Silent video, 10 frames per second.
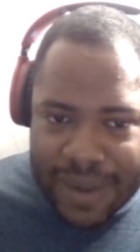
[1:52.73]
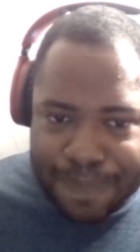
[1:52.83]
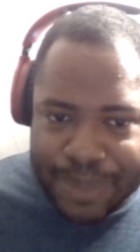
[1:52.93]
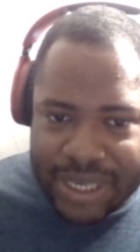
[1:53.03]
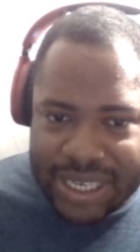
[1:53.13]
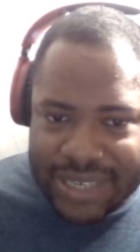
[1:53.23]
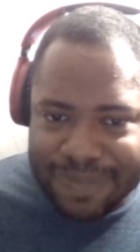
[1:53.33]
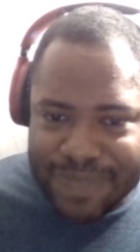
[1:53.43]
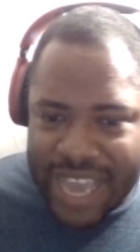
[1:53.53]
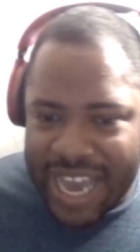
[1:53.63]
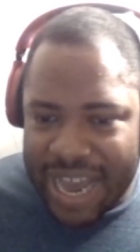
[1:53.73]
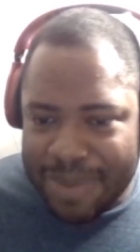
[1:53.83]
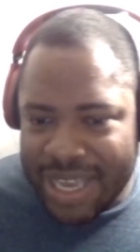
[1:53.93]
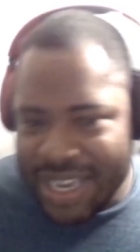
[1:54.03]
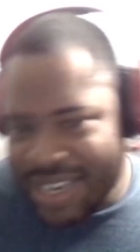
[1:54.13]
But yeah, I
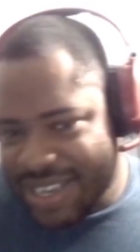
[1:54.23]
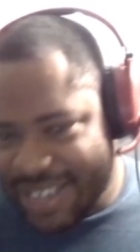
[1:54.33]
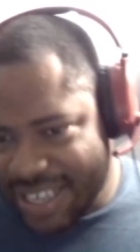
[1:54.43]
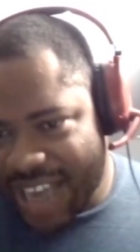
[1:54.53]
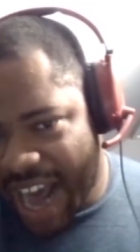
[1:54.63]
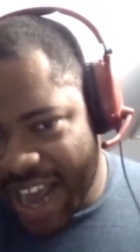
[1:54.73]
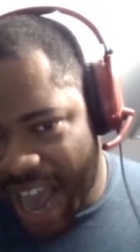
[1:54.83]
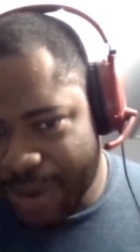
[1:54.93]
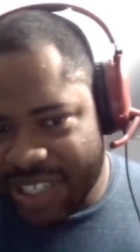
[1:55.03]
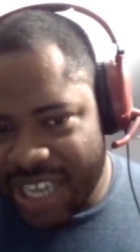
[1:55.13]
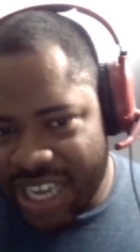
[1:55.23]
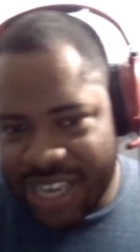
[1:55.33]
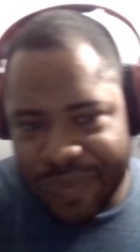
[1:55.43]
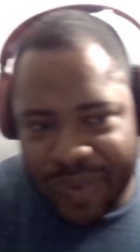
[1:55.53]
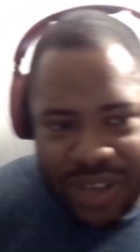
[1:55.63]
mean, I would
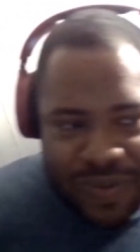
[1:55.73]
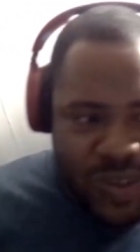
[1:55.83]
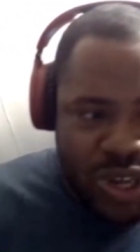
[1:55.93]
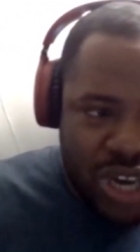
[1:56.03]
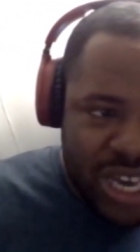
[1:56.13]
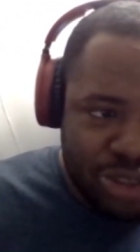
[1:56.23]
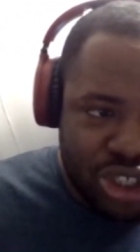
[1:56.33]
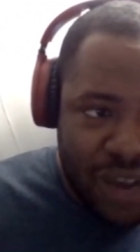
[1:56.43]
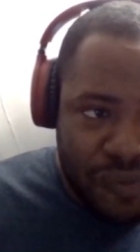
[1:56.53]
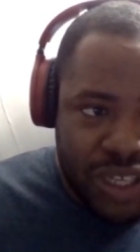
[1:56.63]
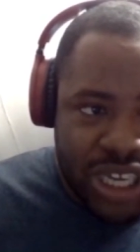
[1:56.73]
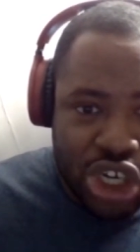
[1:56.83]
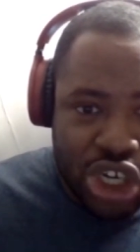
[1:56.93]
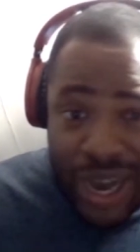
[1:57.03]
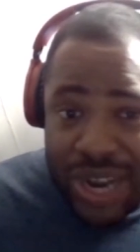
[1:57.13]
say video games are definitely a
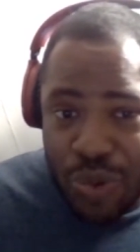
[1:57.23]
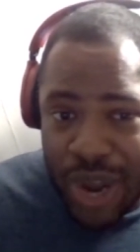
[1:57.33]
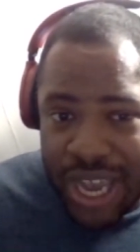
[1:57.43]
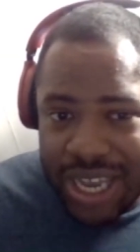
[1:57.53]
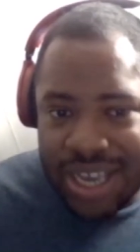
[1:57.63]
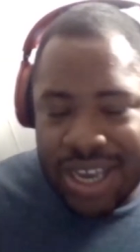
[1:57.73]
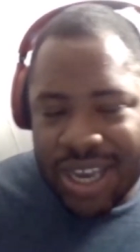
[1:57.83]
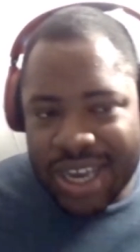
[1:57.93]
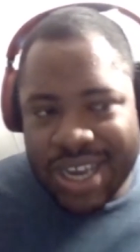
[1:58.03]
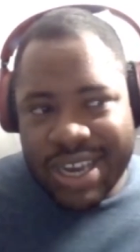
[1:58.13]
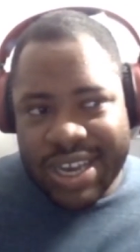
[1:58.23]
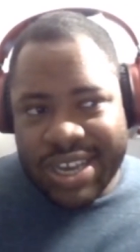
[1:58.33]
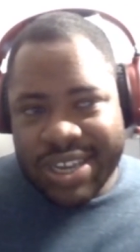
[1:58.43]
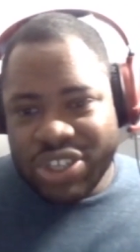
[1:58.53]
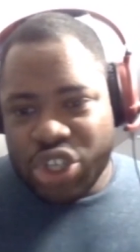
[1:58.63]
great way
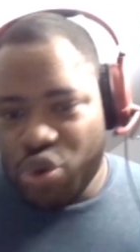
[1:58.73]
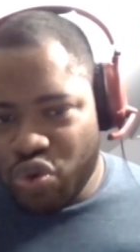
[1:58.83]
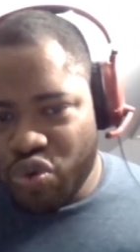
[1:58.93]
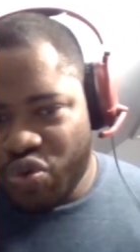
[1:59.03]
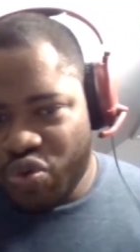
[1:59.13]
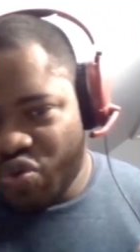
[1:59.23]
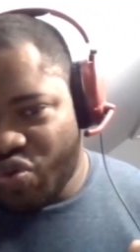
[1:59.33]
to.